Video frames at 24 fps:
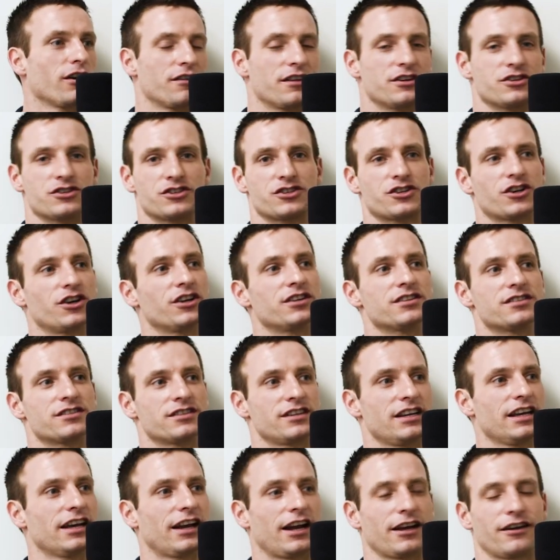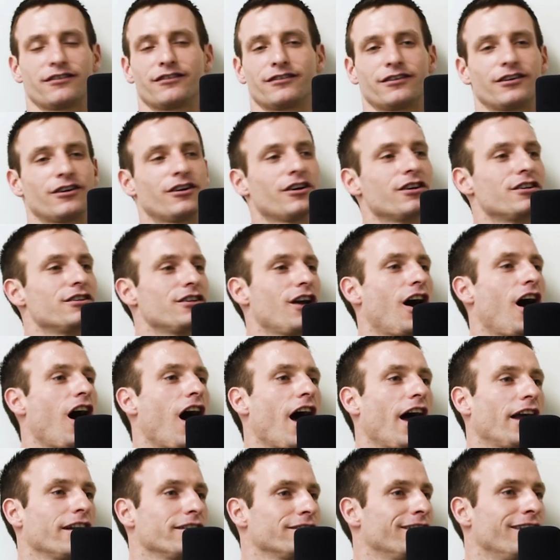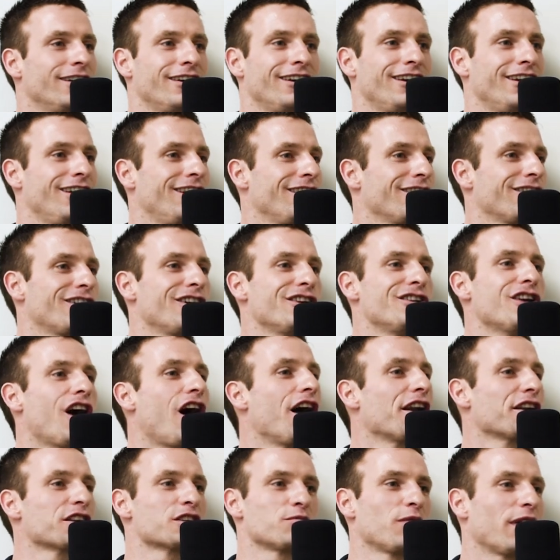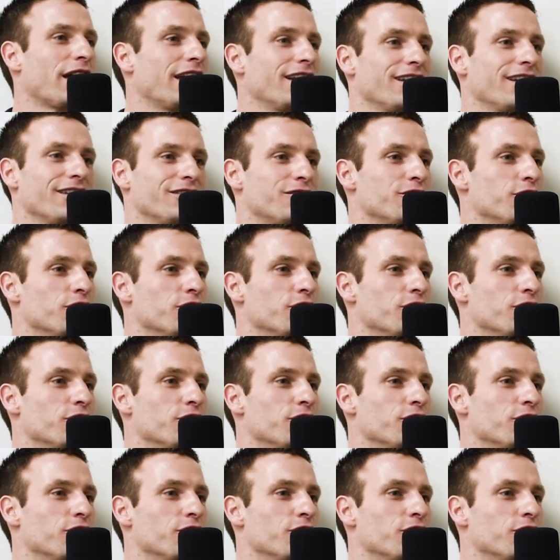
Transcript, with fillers: They just couldn't see it. I could not could not explain it to